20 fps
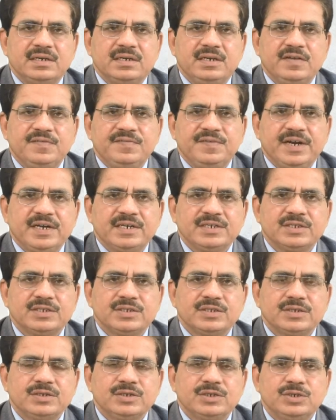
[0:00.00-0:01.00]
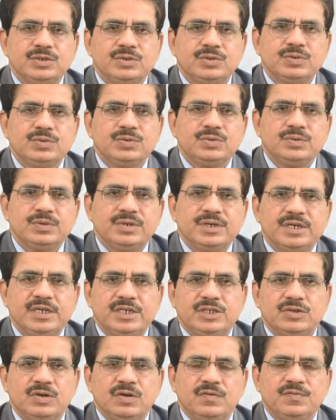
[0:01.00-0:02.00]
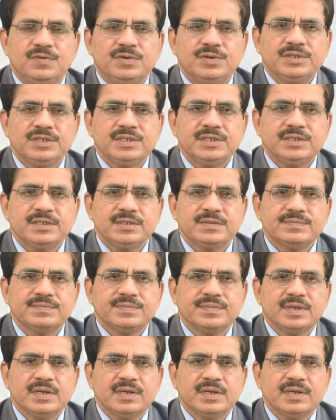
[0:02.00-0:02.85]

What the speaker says: defects due to natural forces,